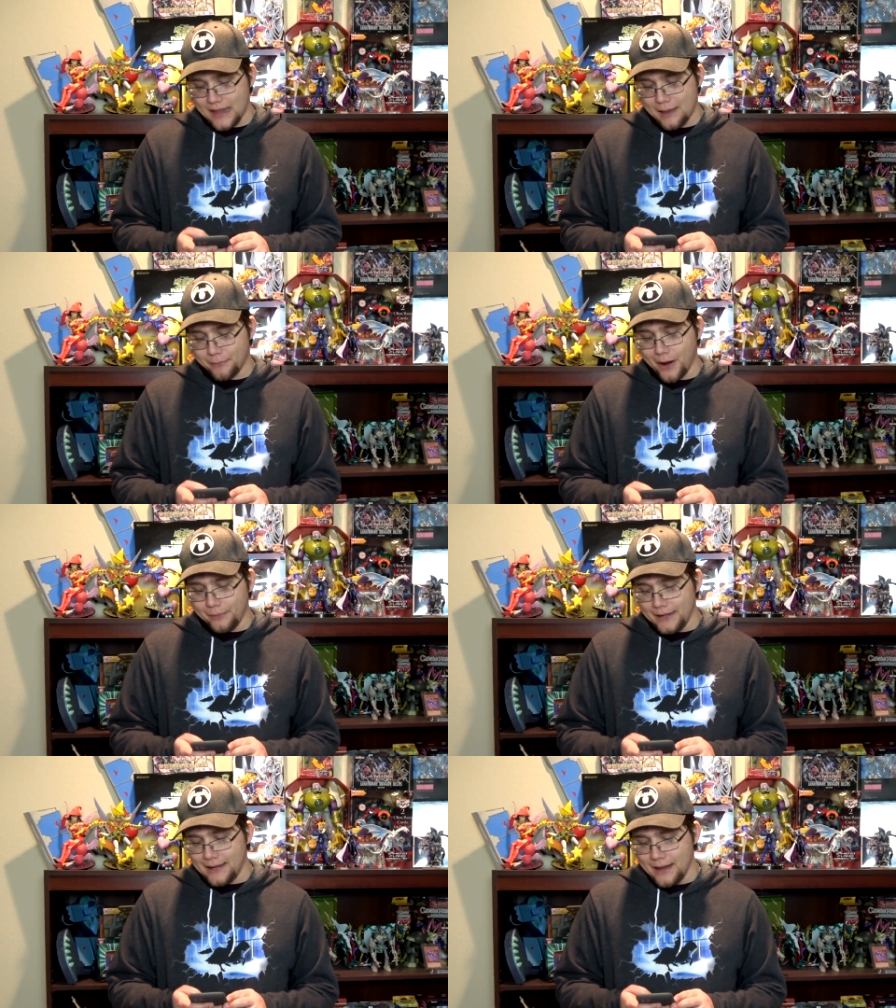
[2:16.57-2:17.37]
that,
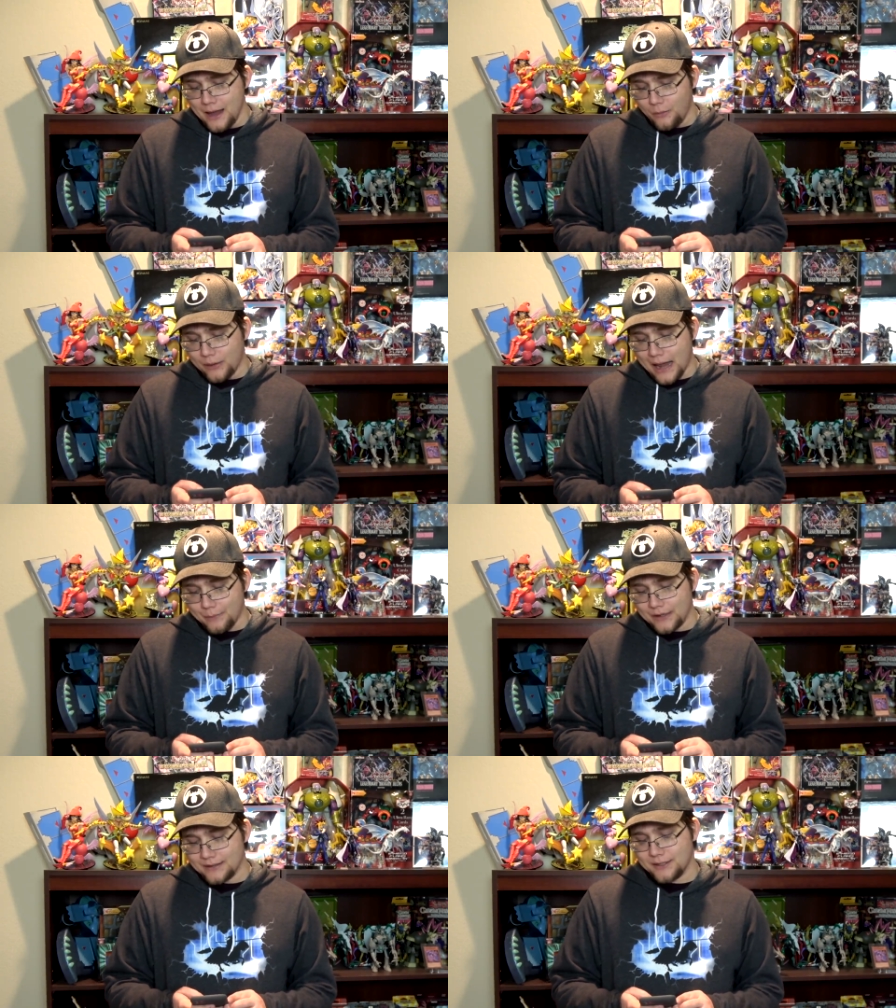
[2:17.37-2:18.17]
probably what
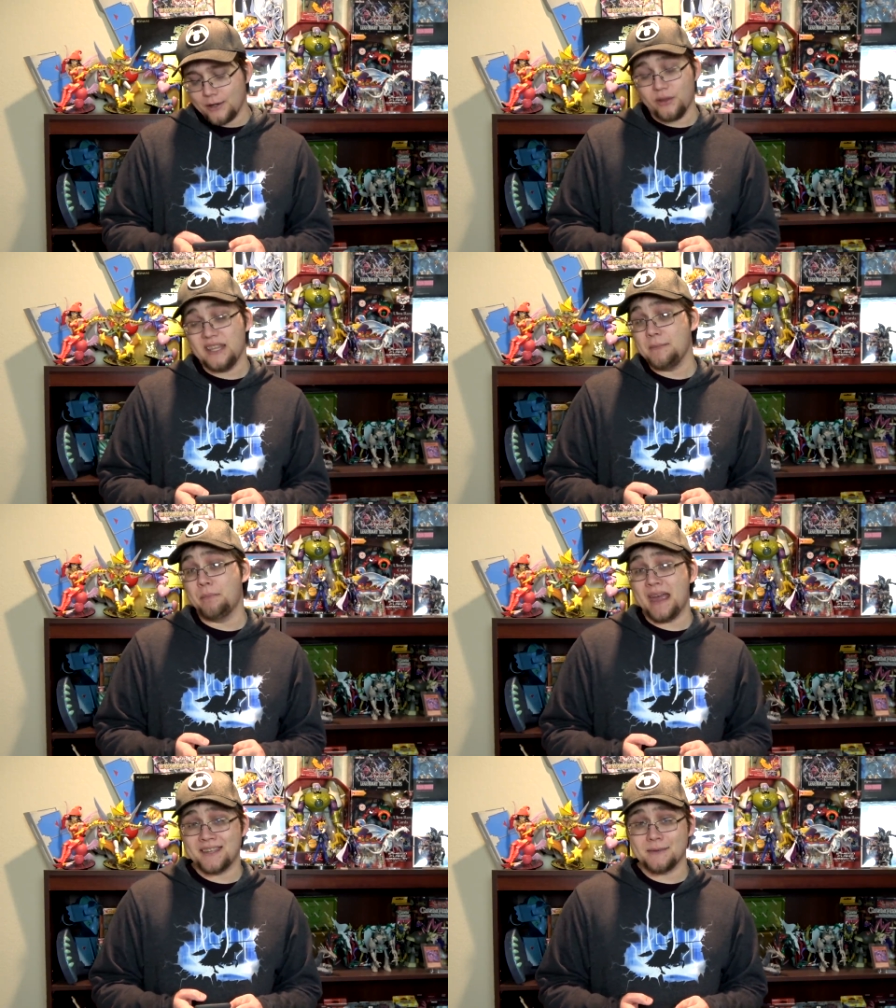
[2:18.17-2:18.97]
I would consider the
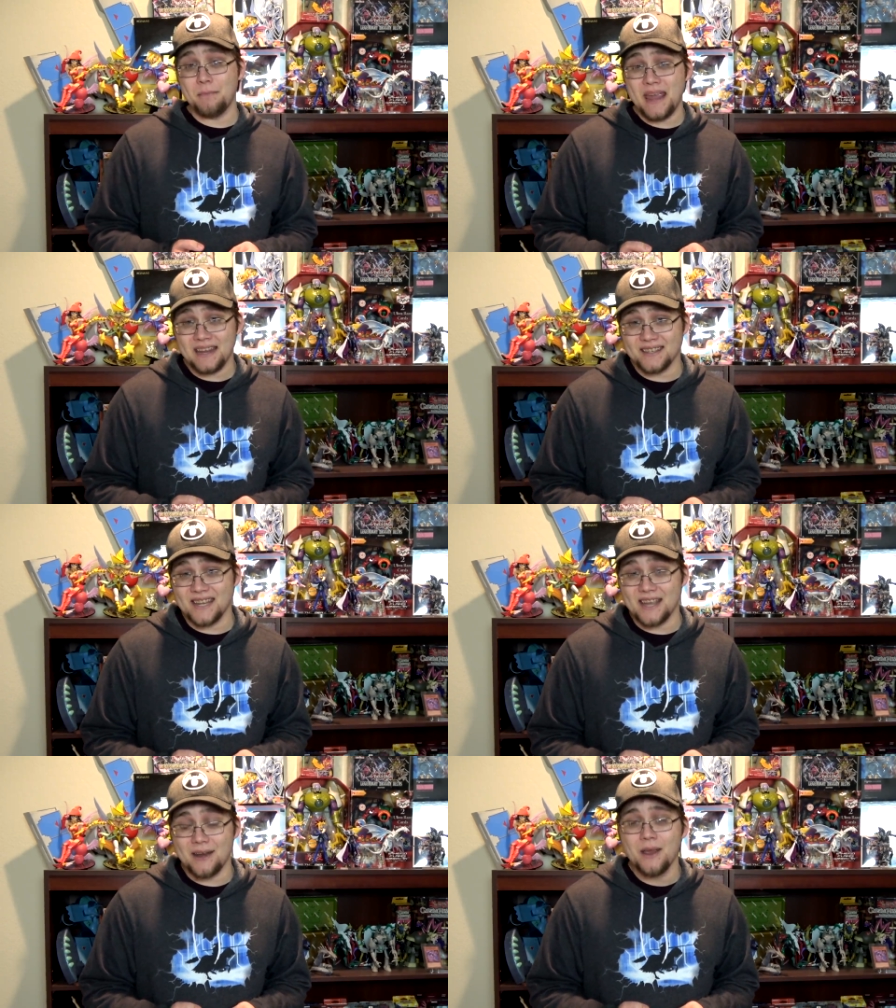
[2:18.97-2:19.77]
best Mega
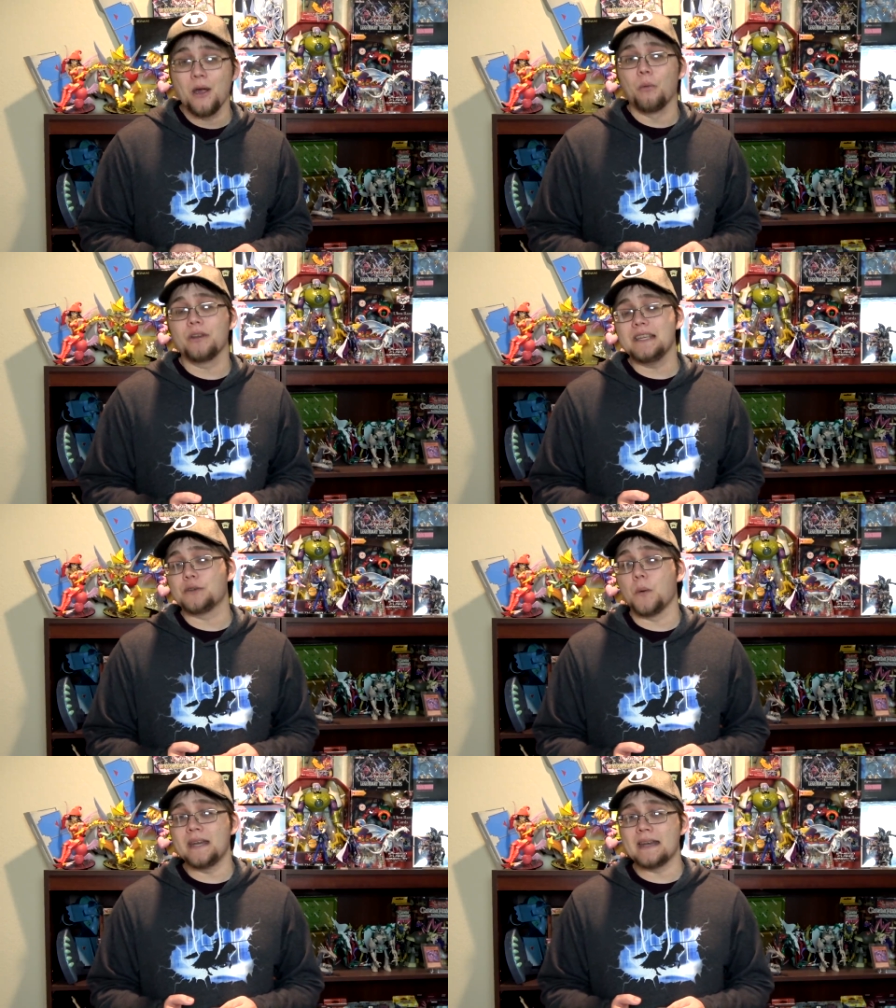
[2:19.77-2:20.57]
10 were the
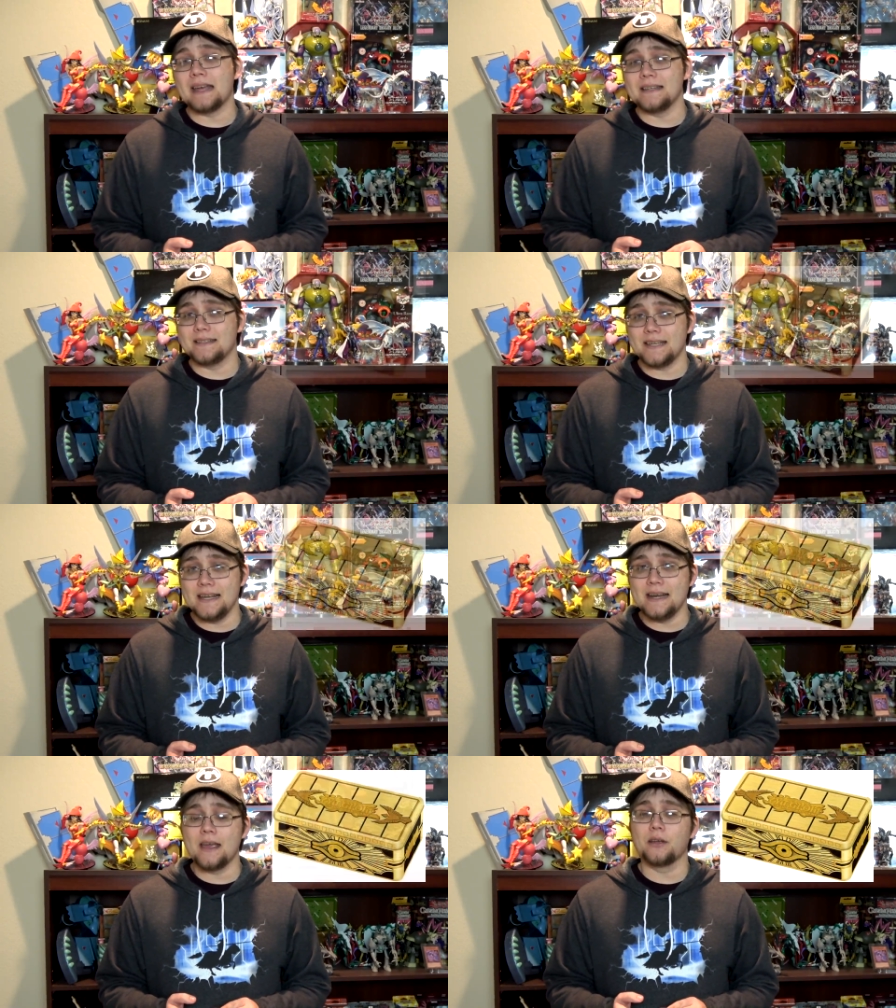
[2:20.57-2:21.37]

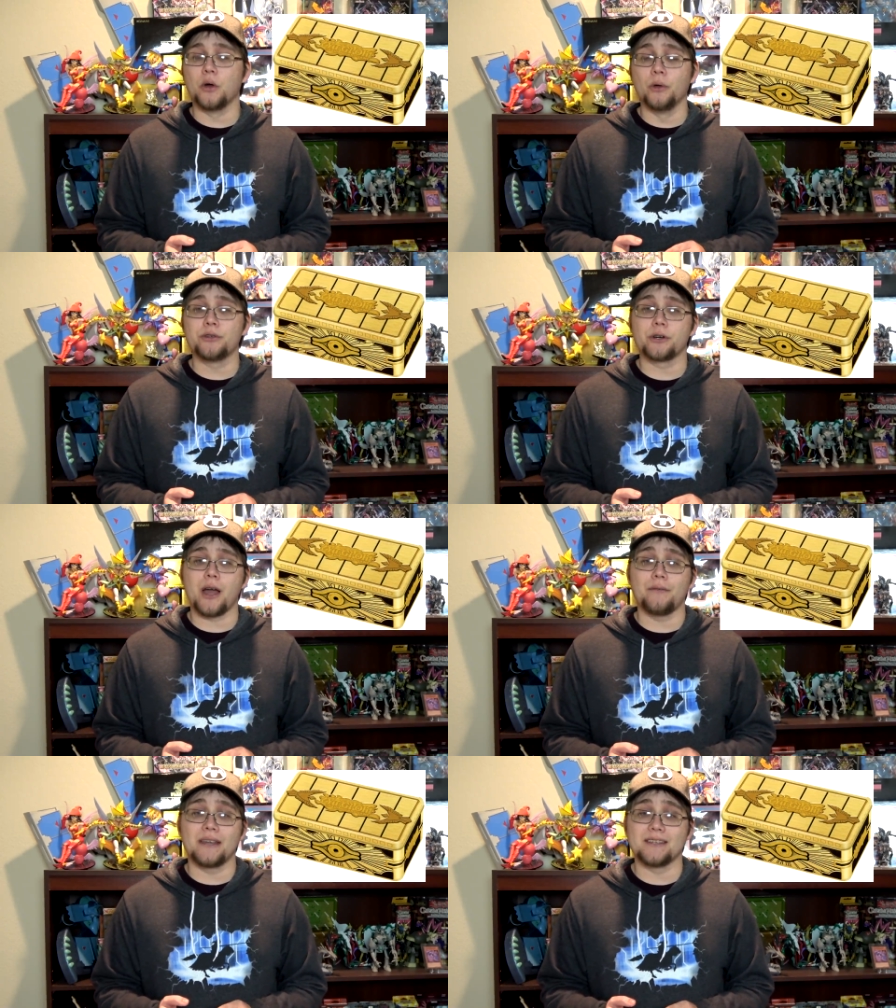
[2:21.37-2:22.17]
2019 Gold
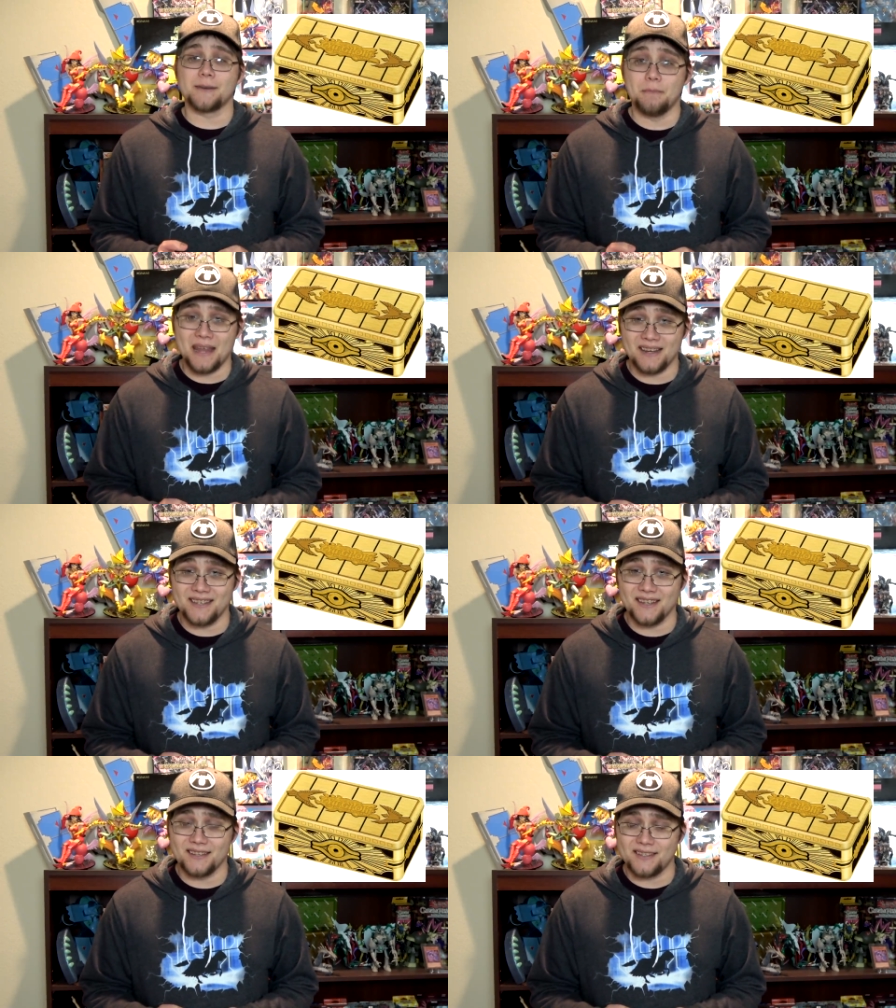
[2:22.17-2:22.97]
Sarcophagus Mega
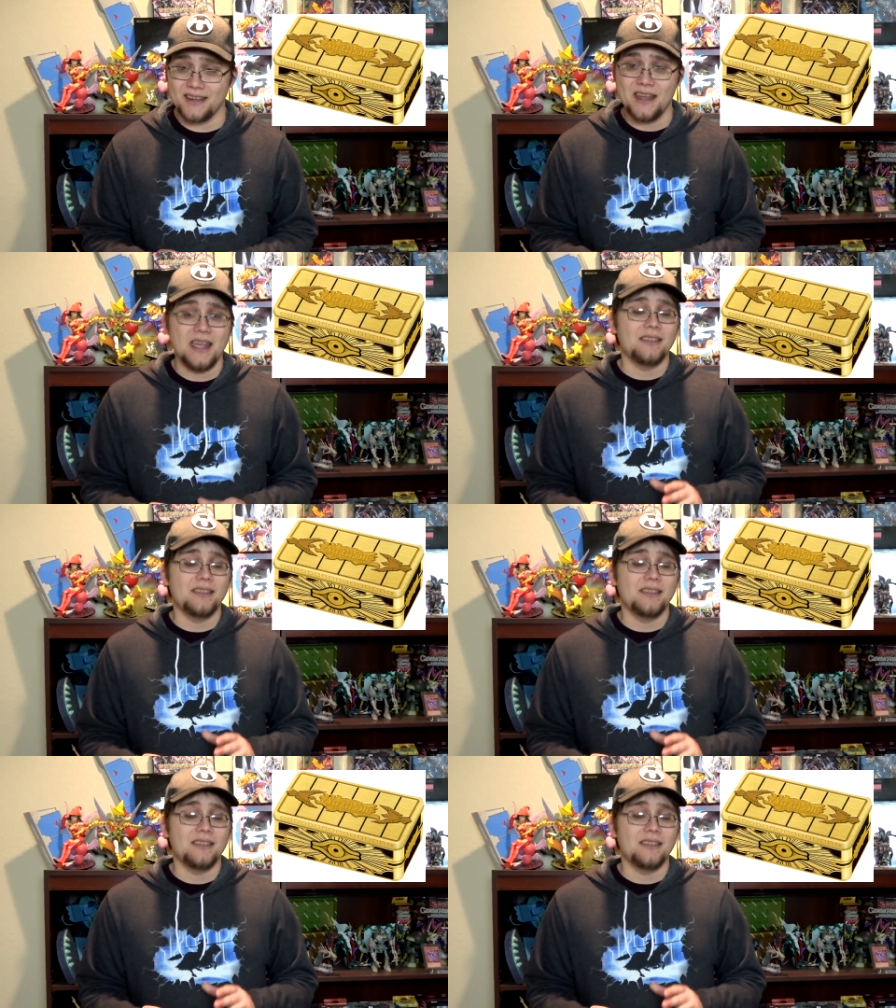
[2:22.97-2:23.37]
10s.